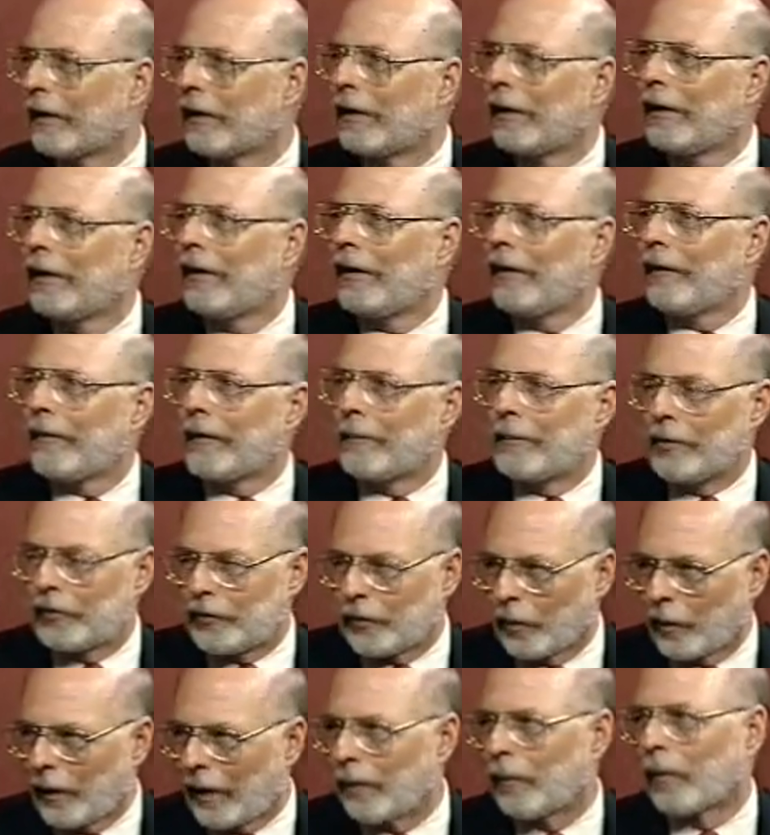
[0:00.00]
that
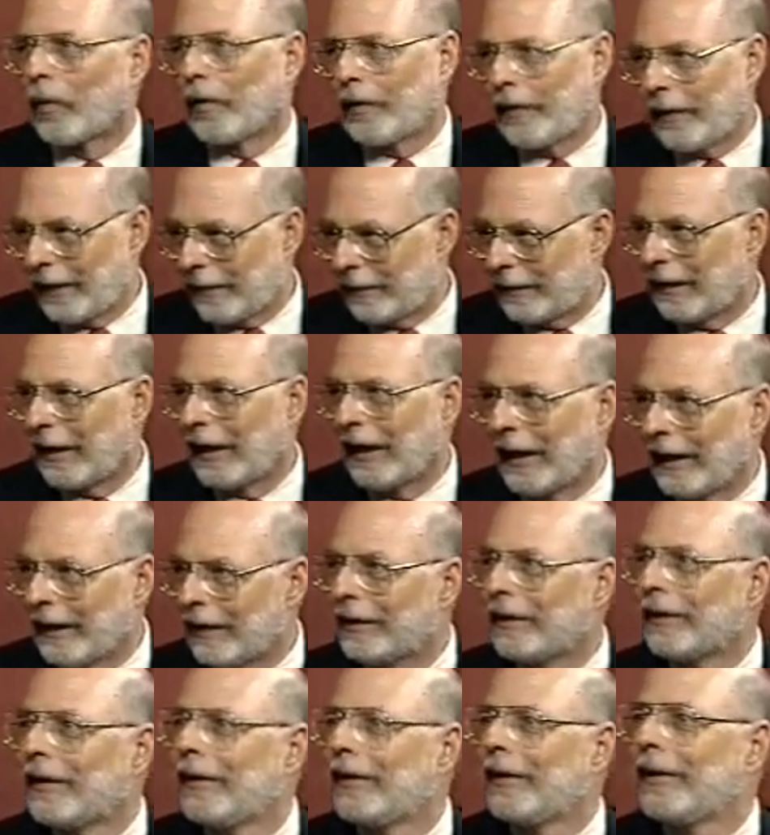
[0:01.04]
Mr. Wentworth had died.
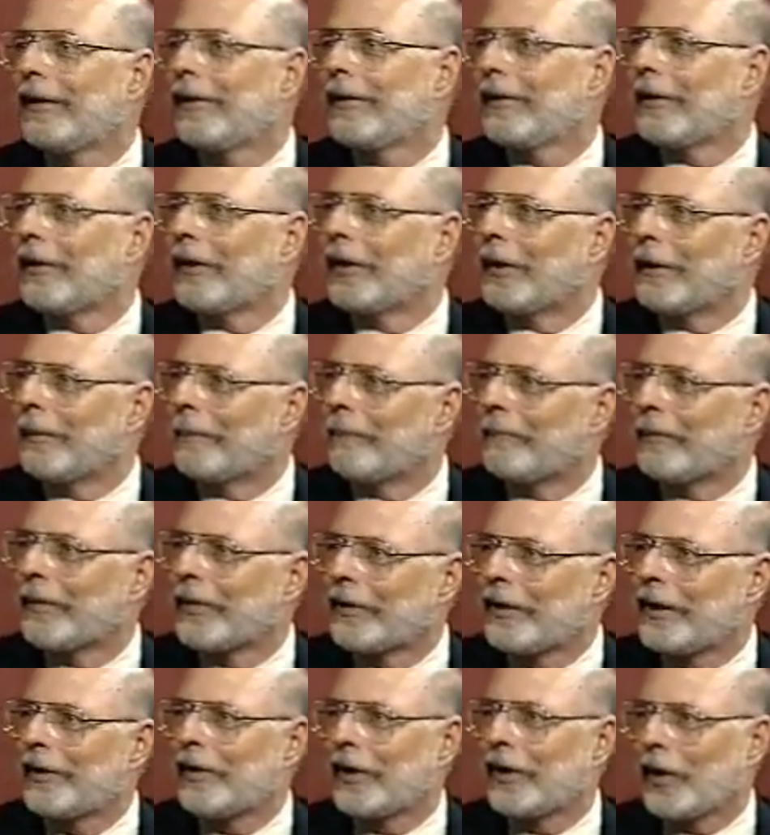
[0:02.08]

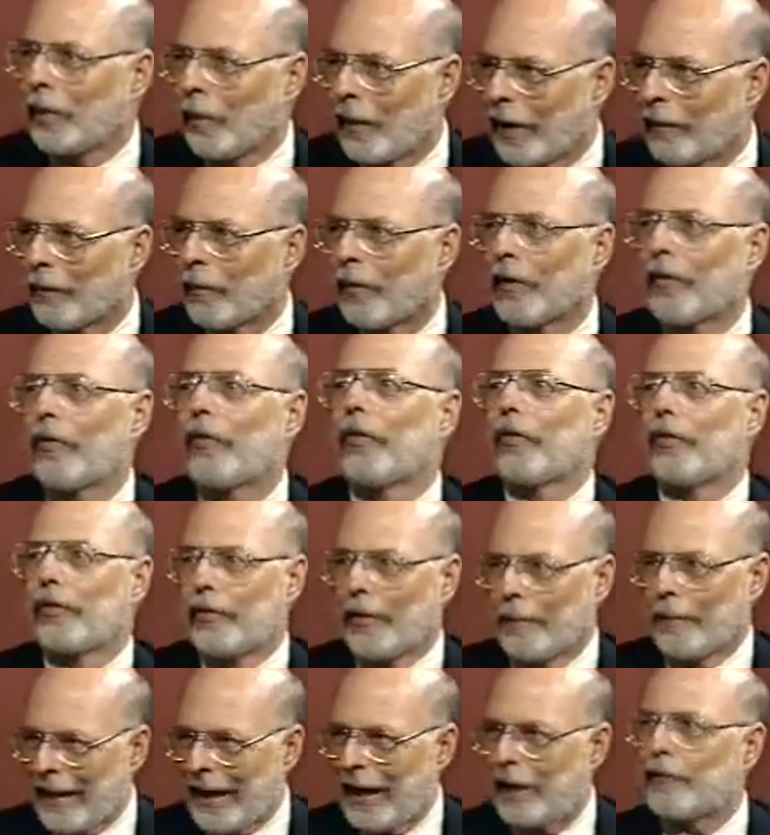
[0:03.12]
T.T.
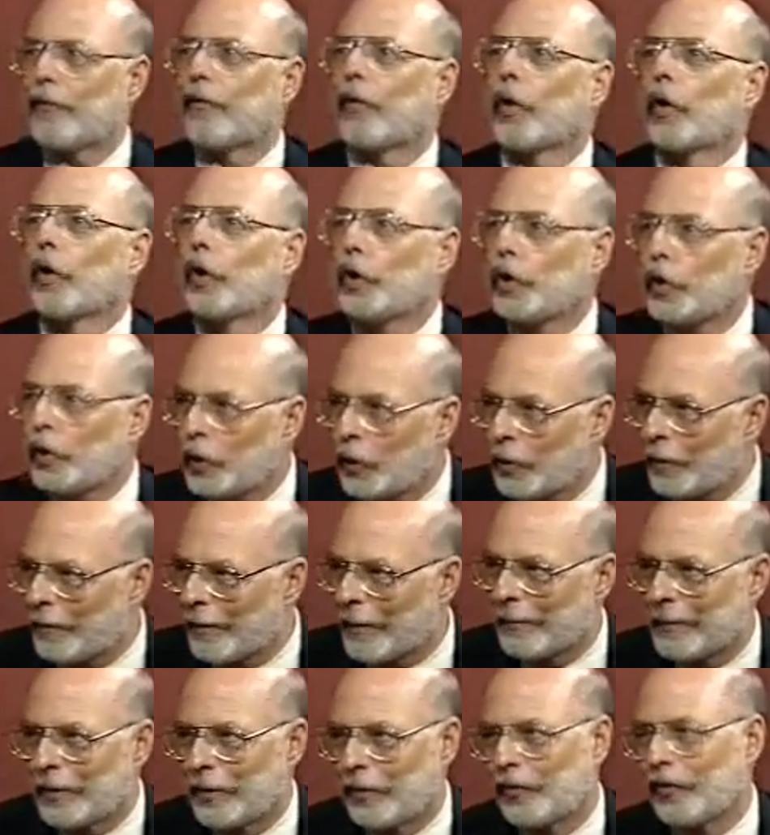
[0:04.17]
Wentworth, the man for
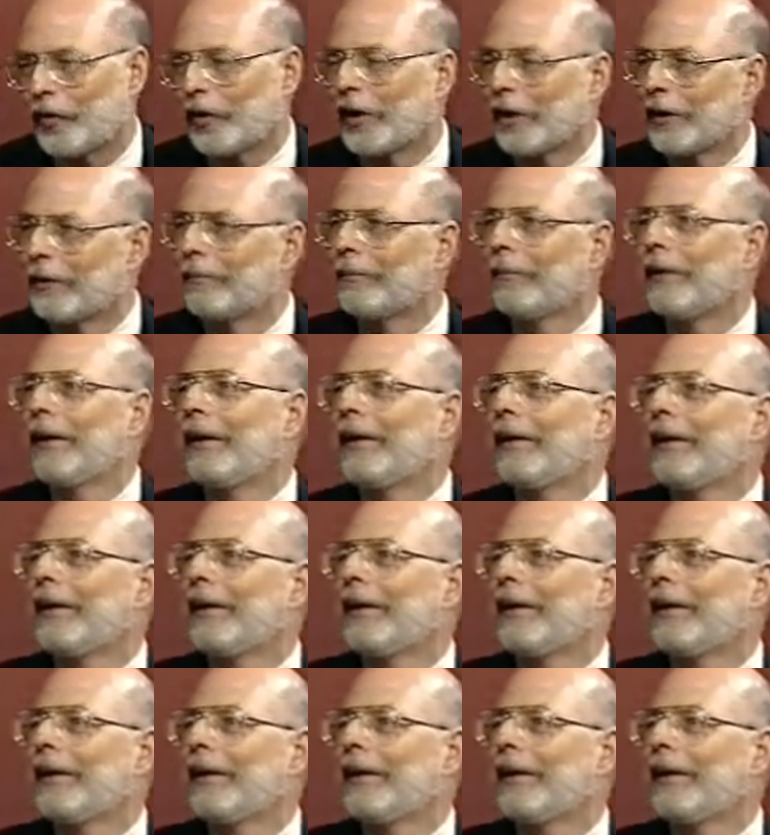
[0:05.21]
whom the museum